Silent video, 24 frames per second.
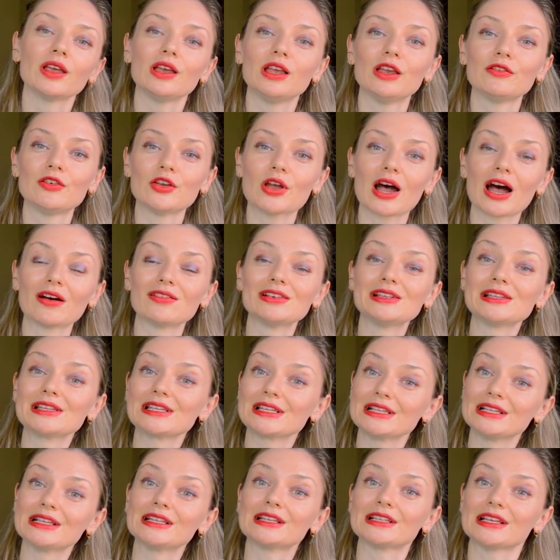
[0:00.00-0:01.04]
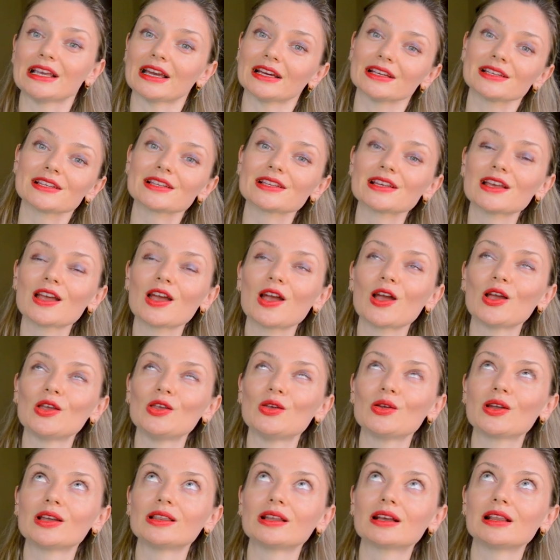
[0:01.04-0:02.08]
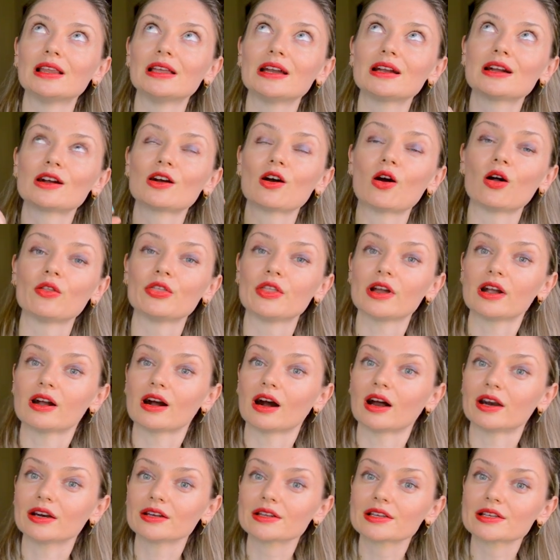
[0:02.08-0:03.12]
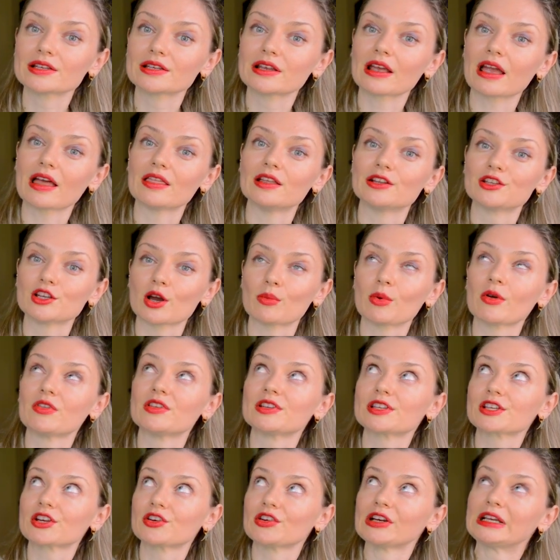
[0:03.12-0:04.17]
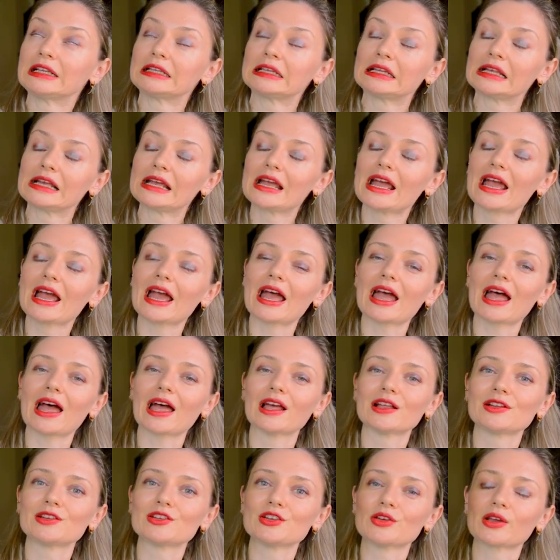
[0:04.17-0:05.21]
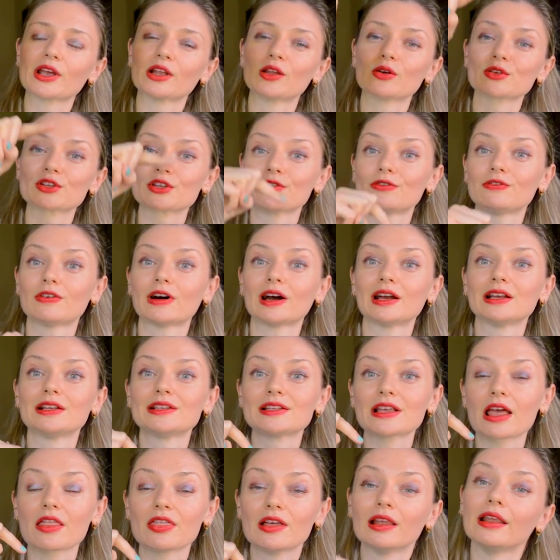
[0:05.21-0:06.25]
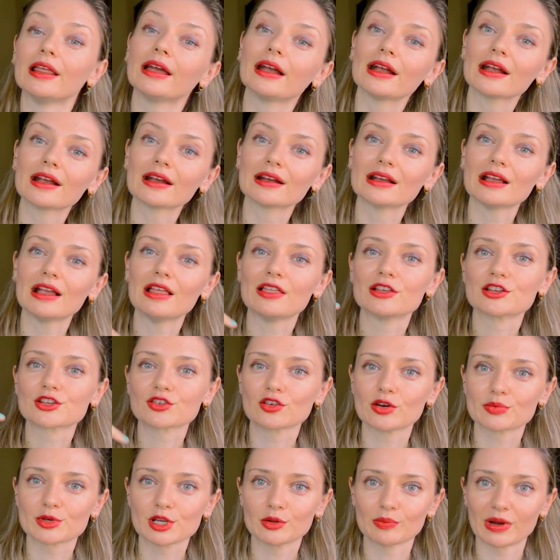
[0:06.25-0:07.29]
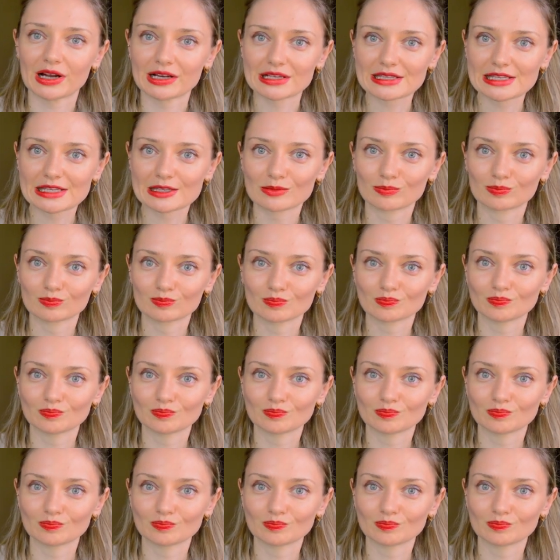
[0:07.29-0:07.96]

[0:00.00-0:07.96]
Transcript: If you haven't seen it yet, you can click on the card at the top of the screen, and you can also find the link in the description box.